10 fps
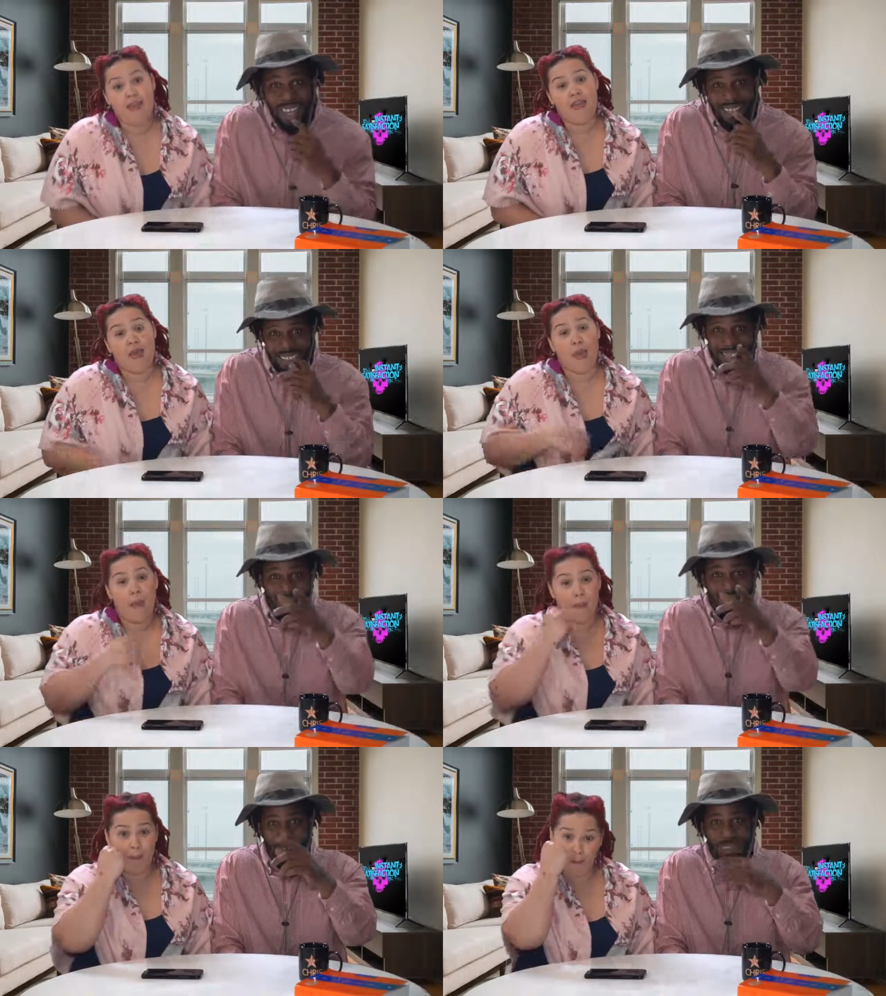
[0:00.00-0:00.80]
Speaker 1: Look
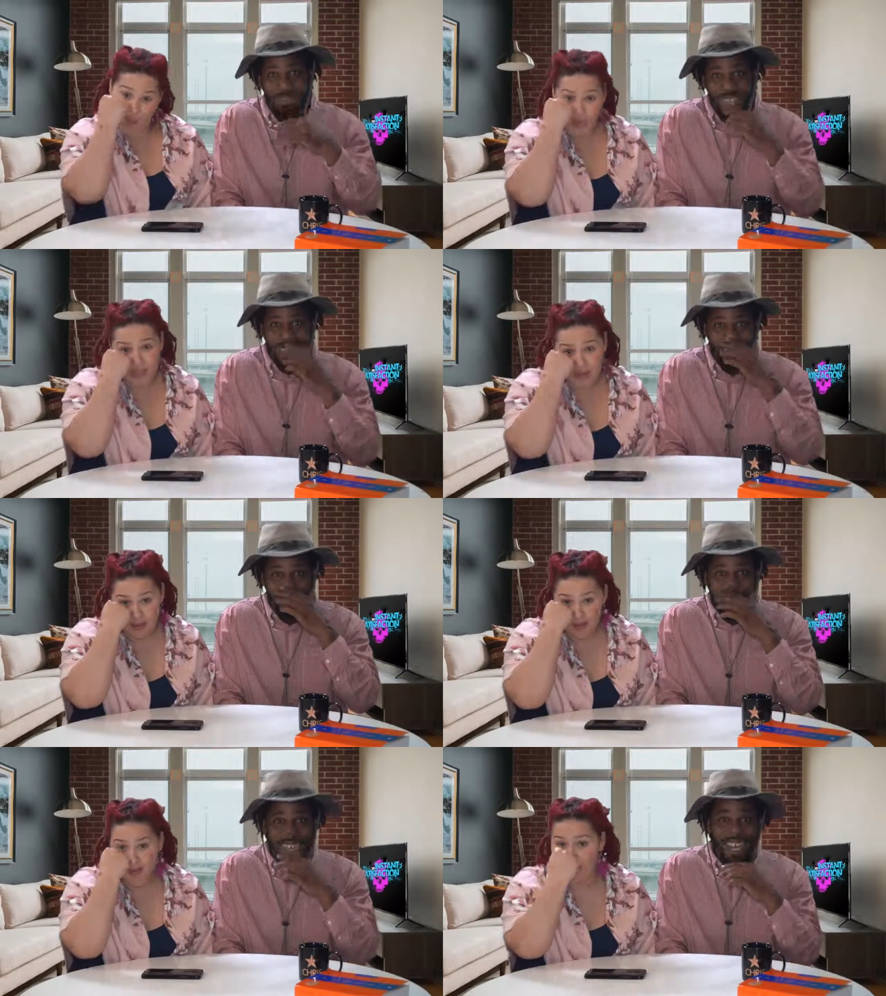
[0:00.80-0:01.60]
at one
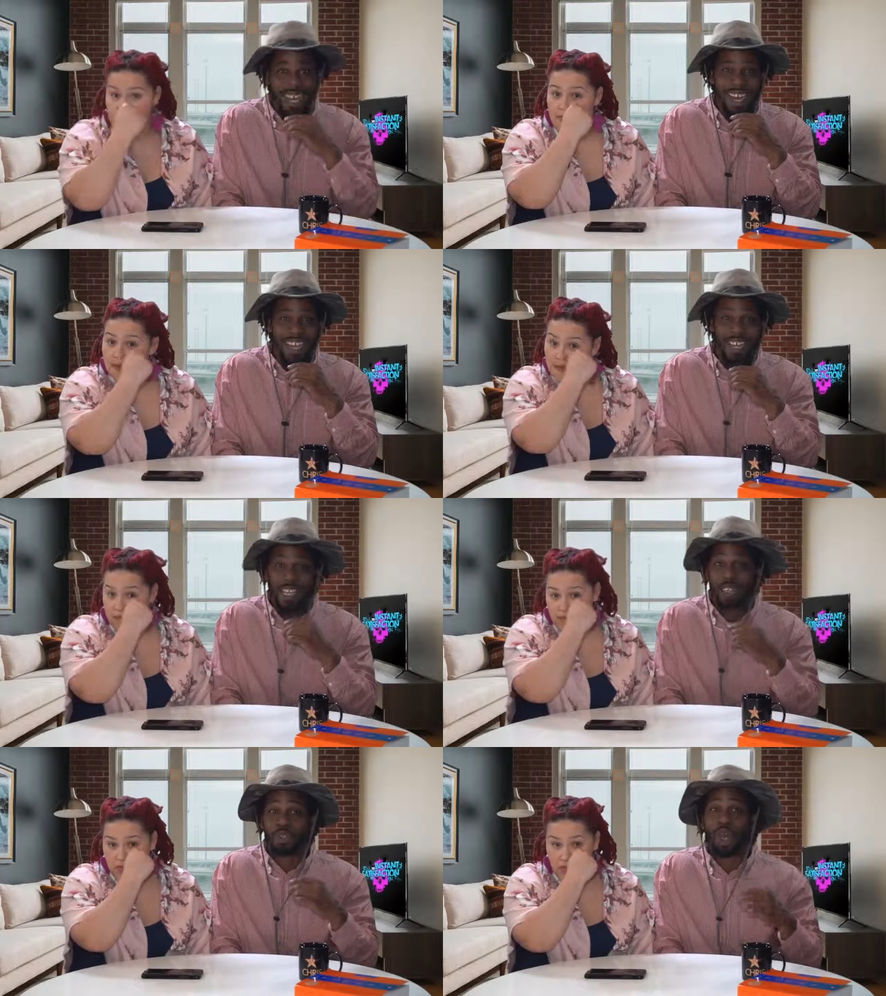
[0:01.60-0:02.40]
face.
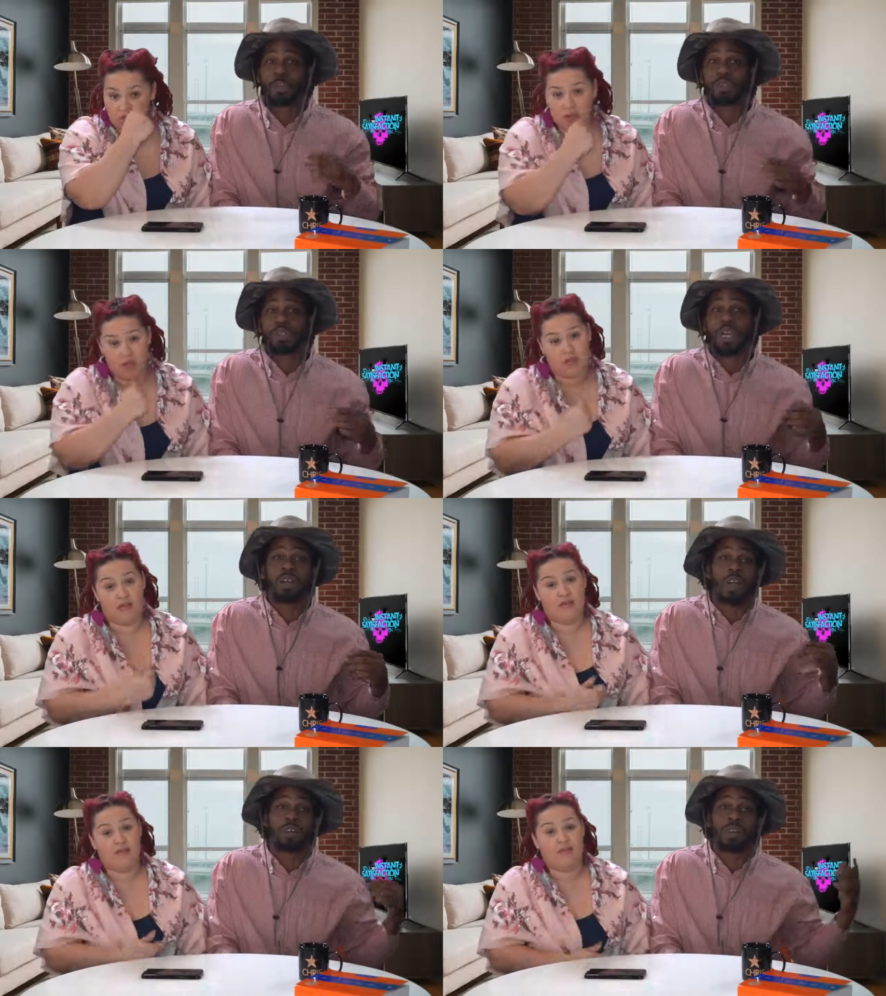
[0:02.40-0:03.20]
Hey, Drummer
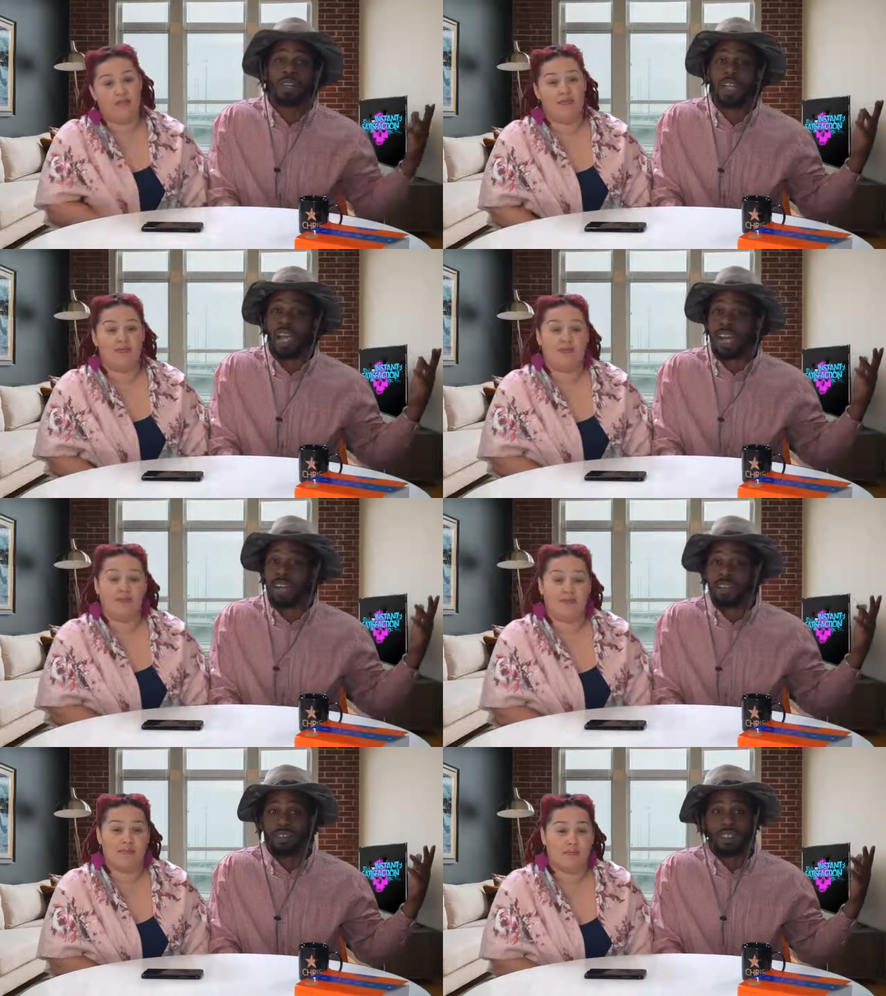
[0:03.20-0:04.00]
Joe over and
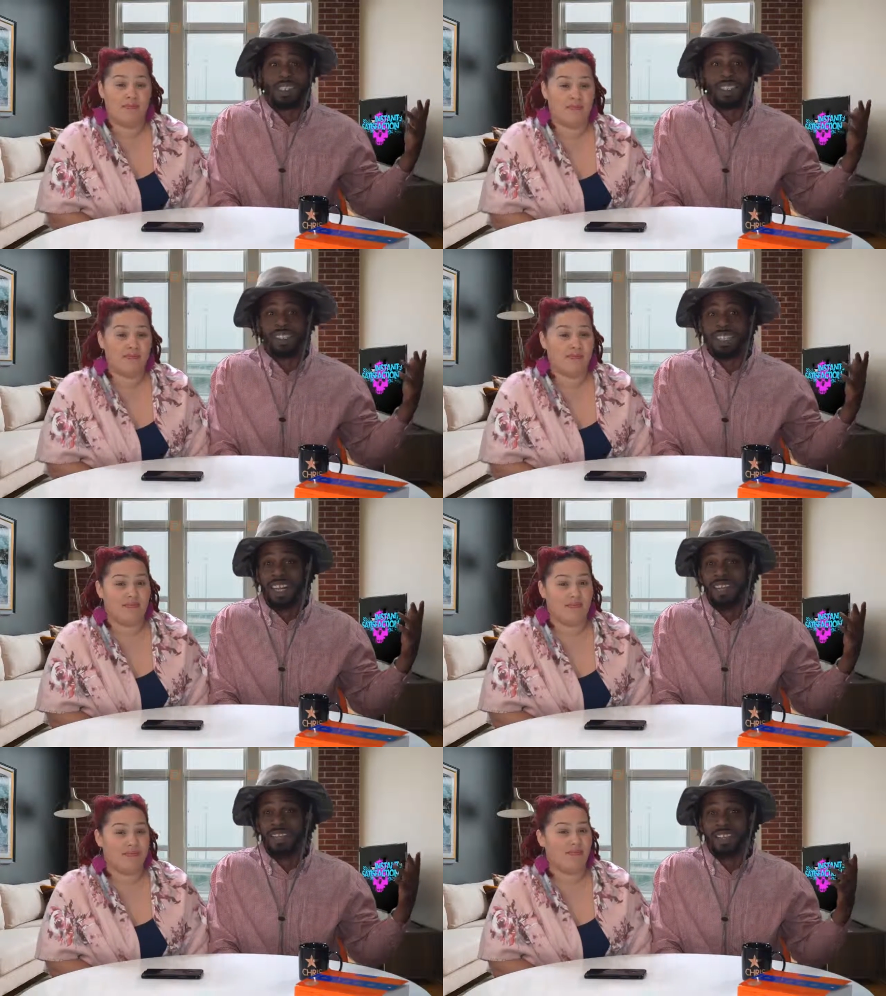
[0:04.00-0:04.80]
now. You
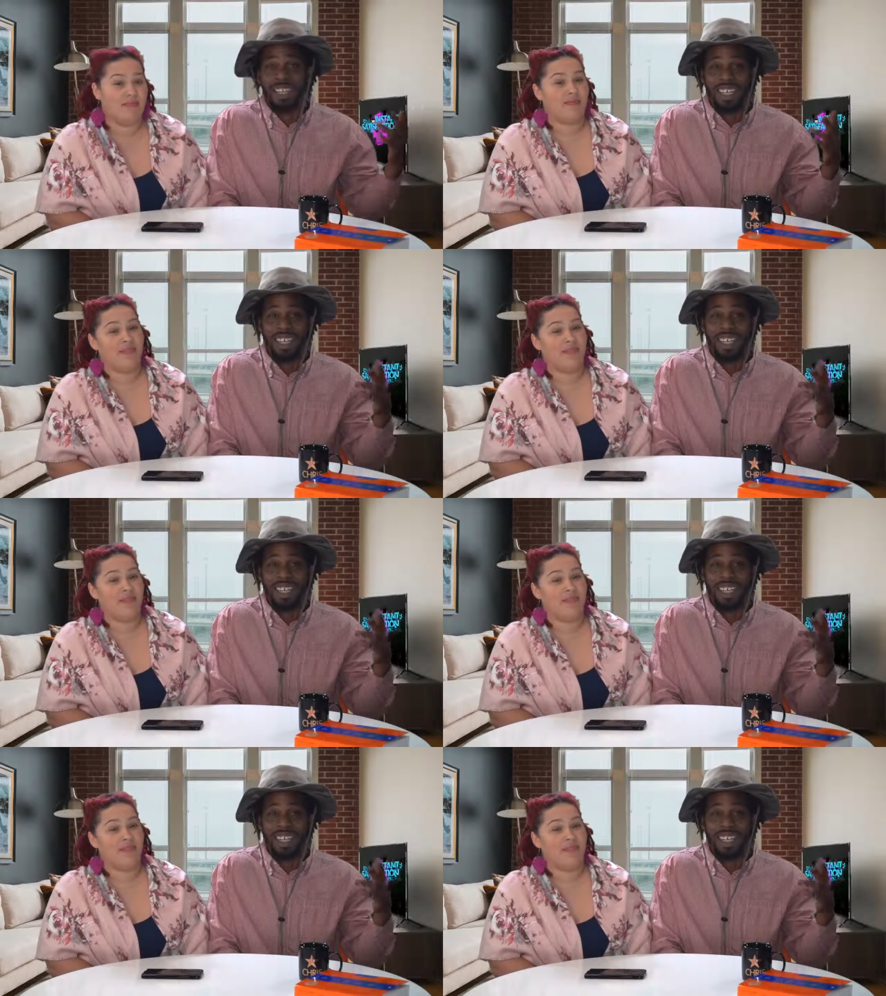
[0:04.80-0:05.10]
know,